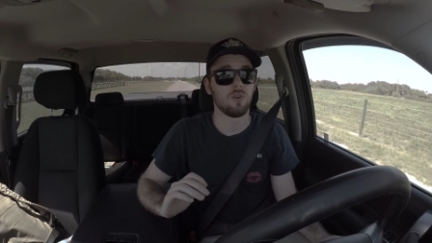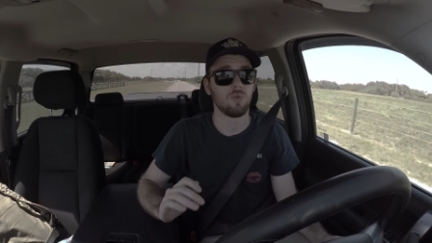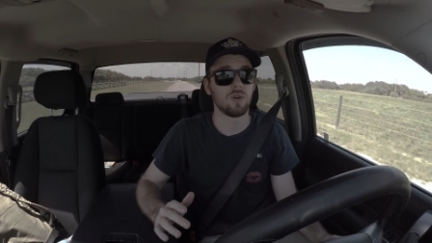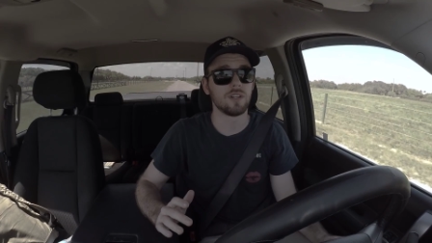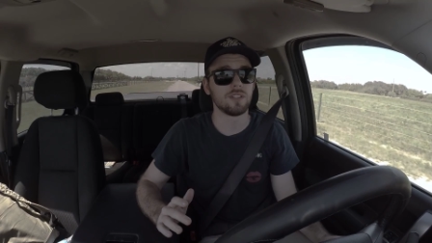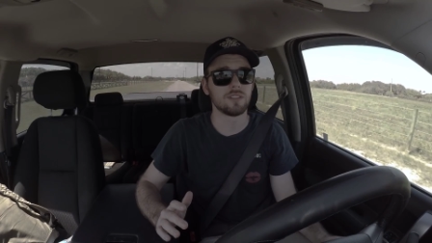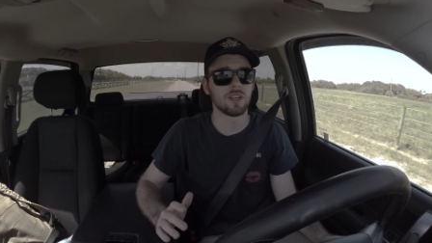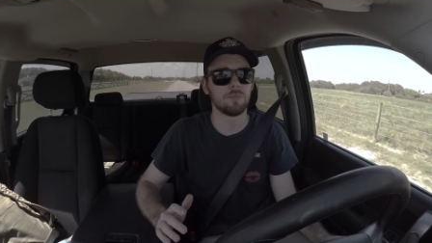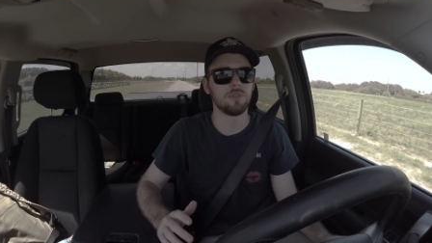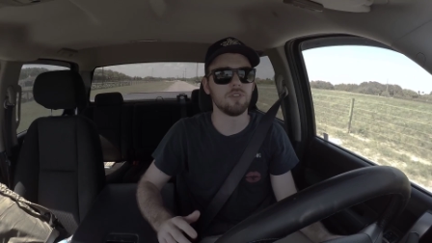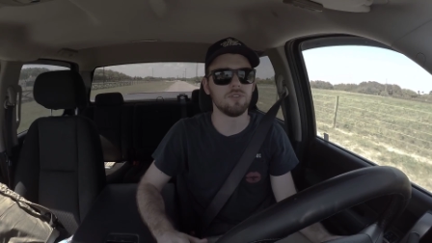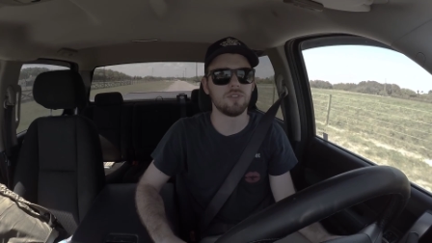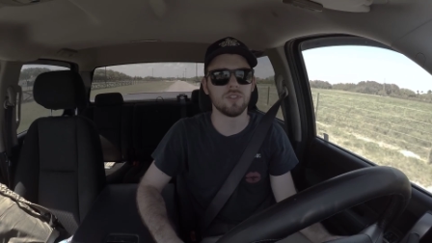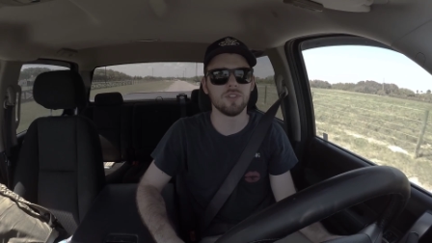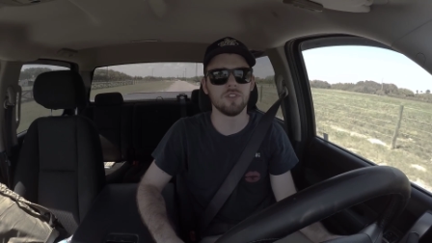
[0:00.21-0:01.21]
What is up,
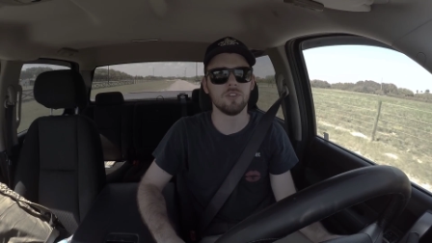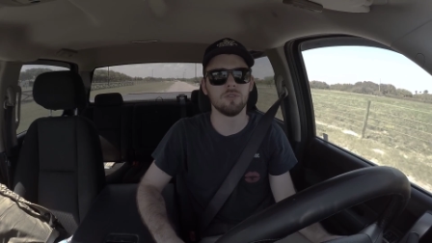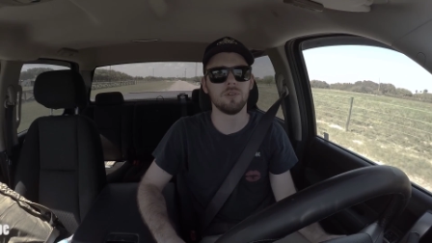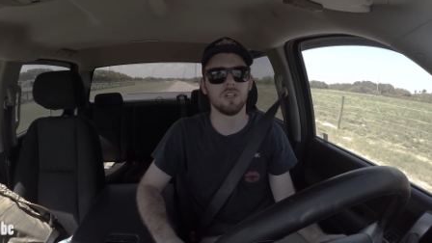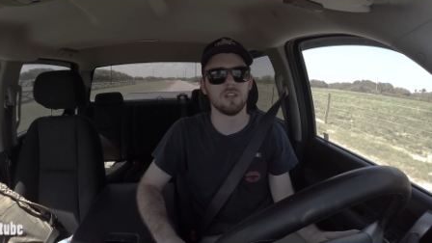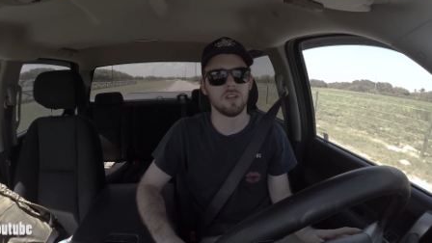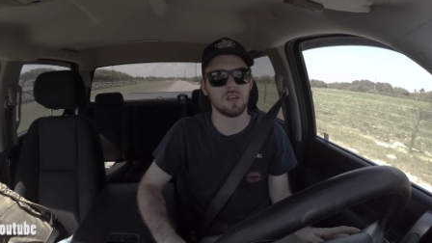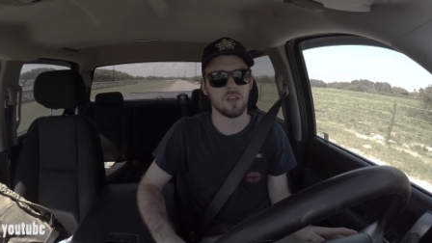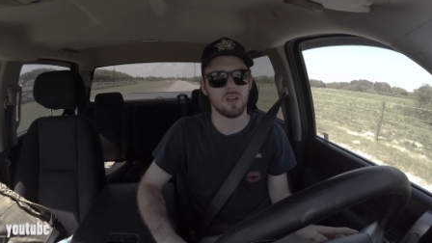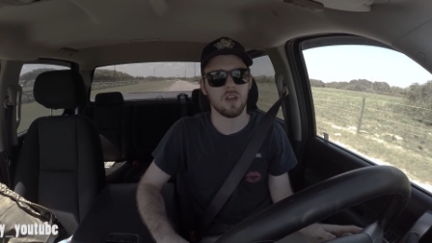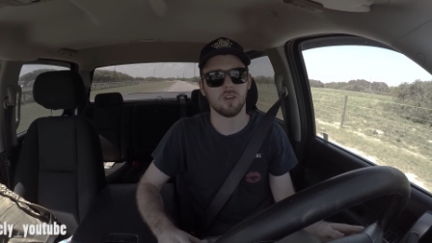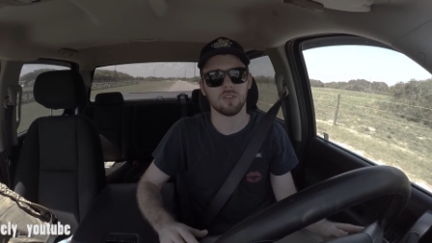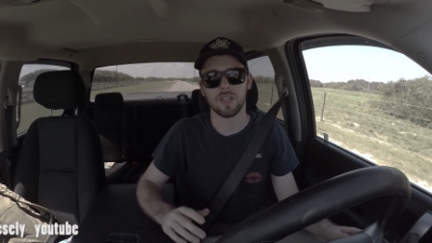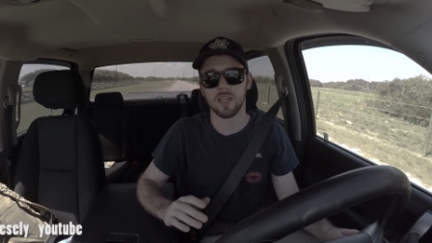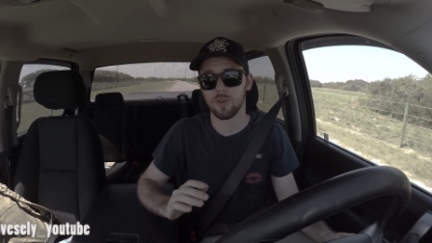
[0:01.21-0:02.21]

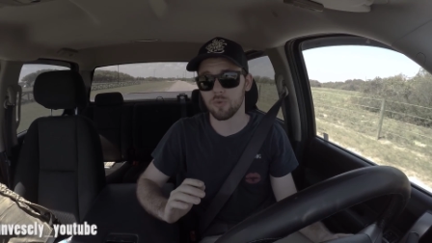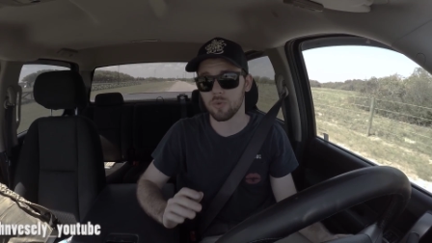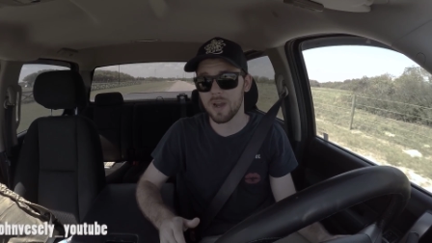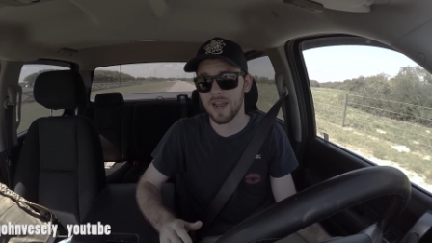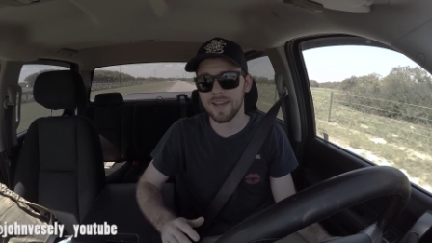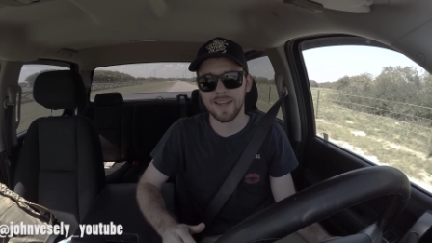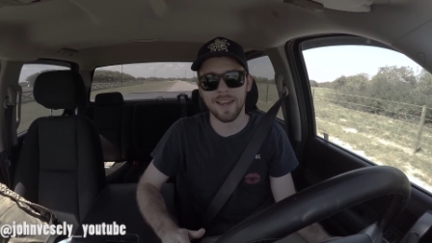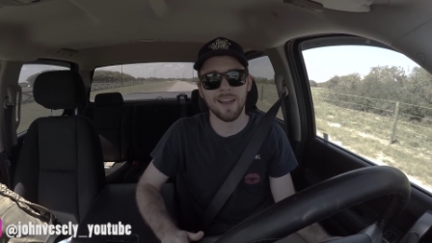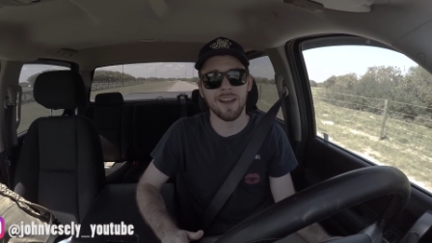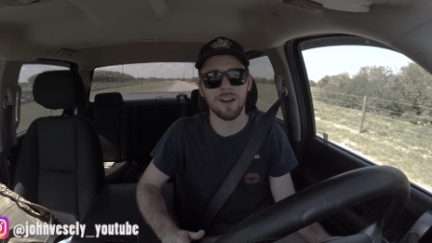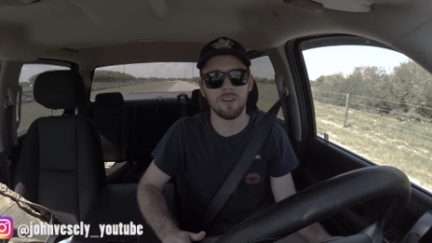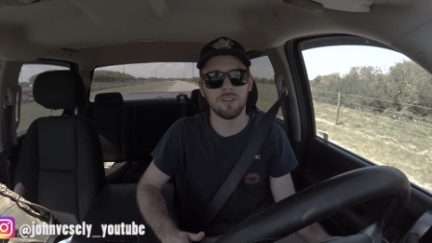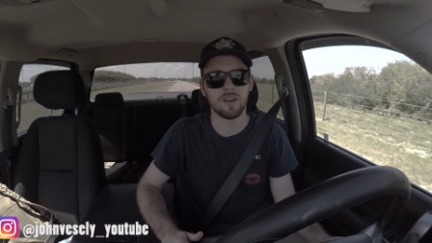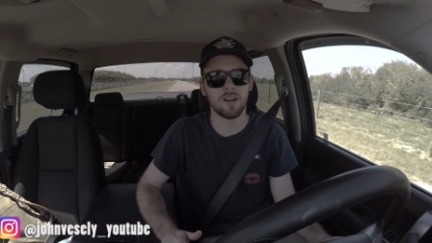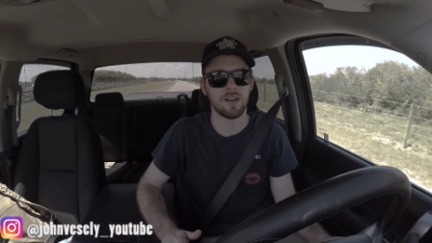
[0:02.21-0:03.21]
YouTube? Okay, right
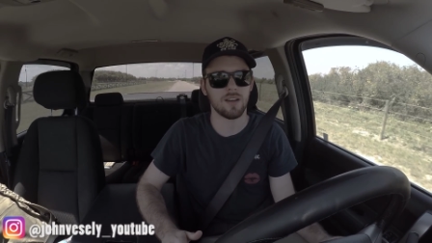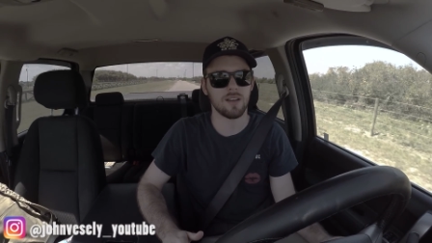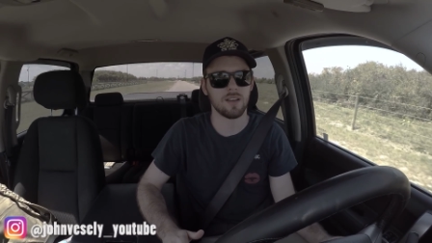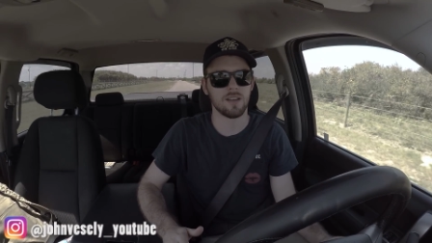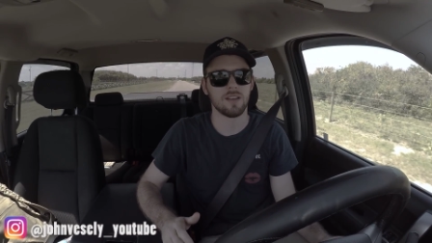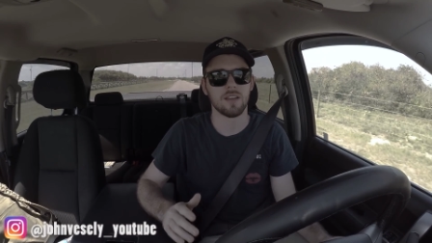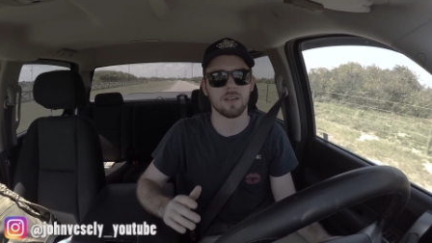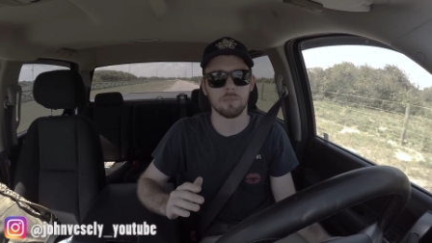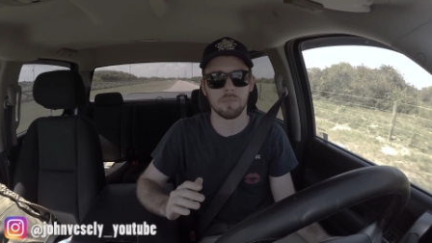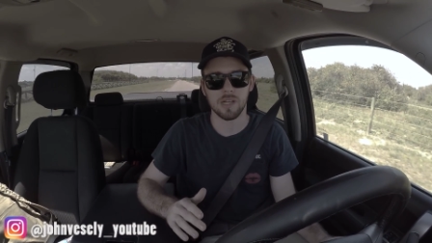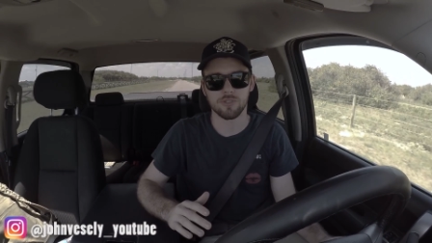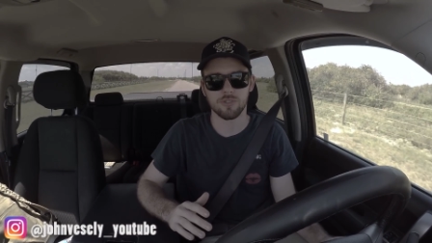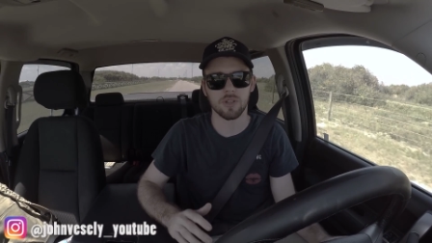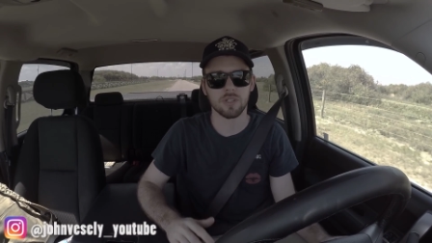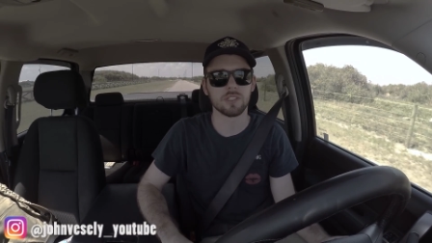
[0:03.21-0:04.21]
now, my
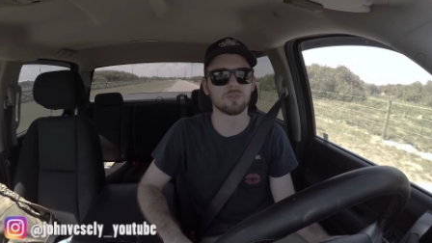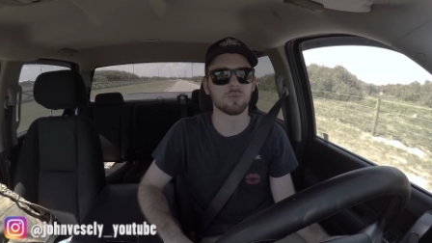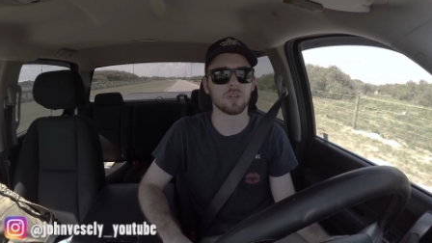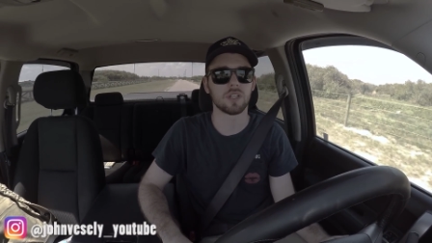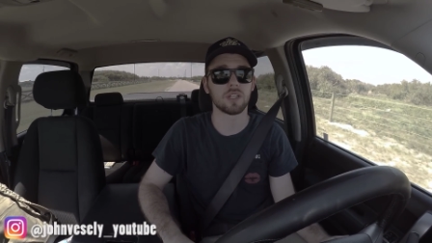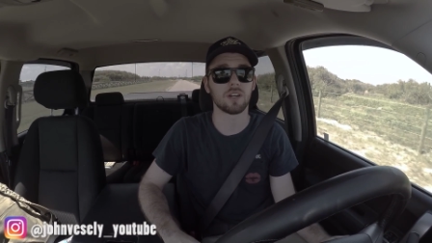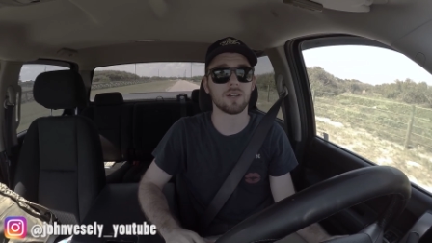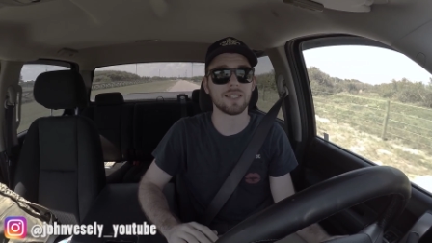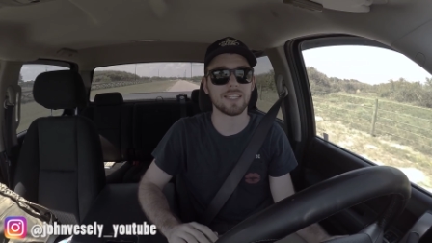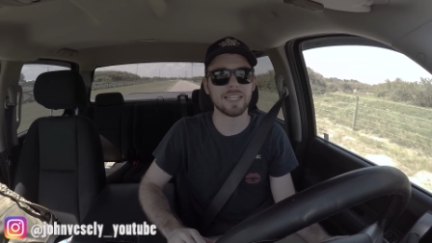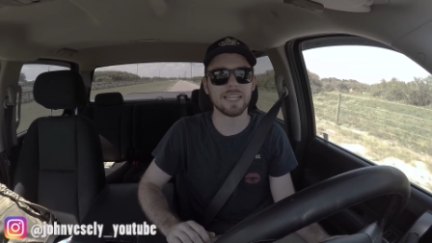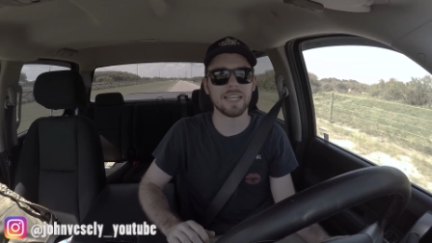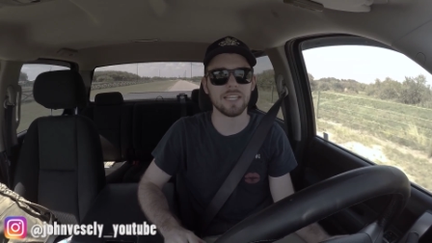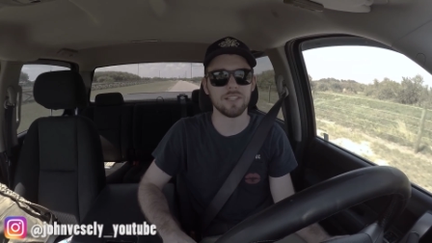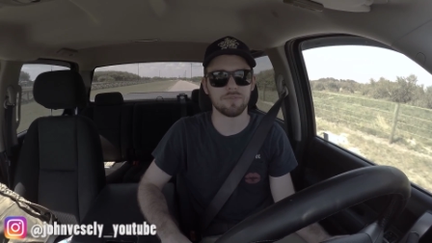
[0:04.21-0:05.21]
truck is running on
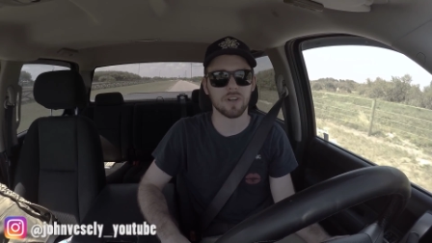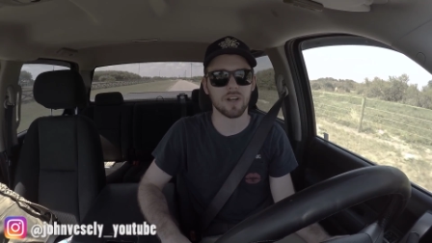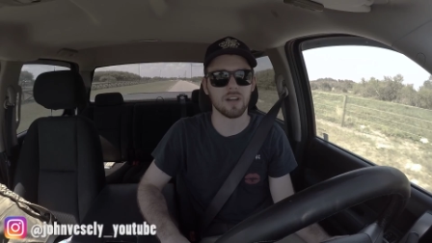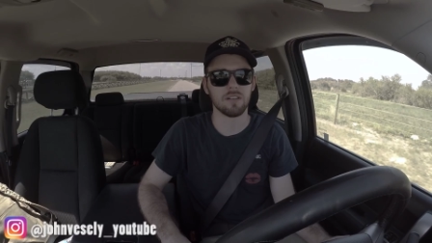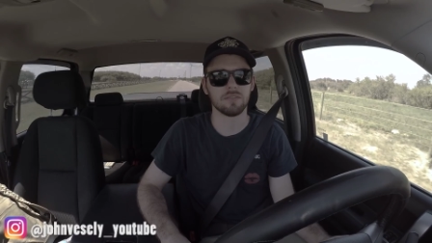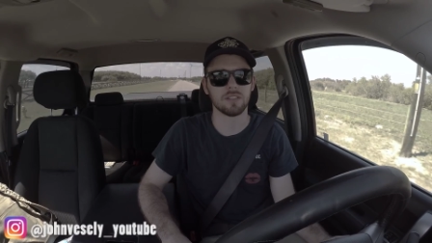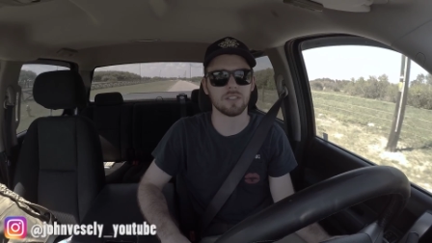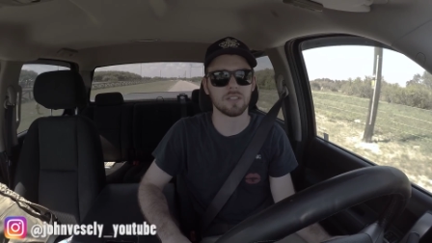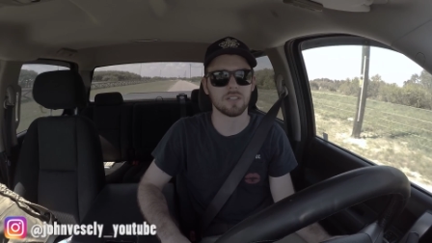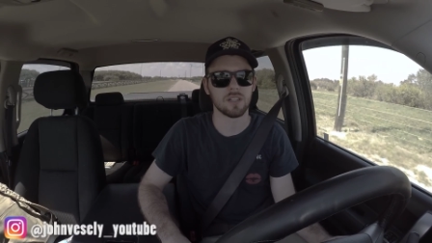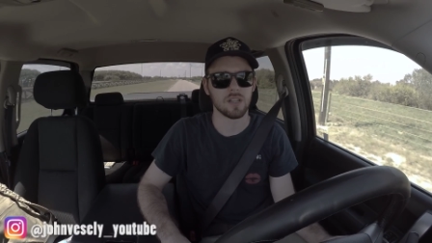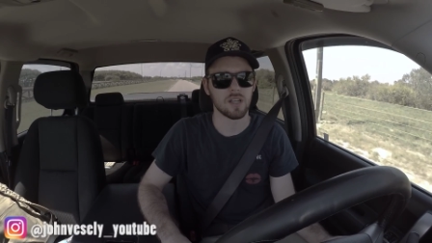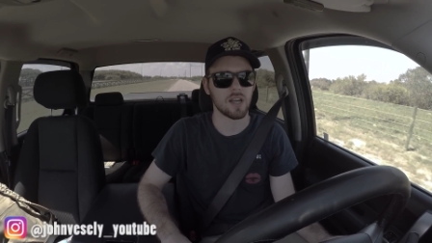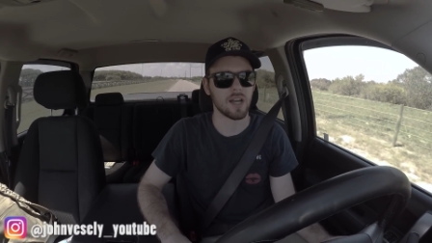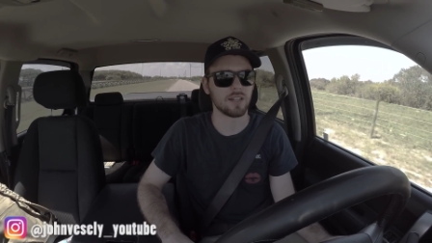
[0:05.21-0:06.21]

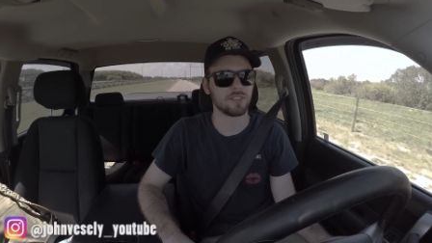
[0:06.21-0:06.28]
E85.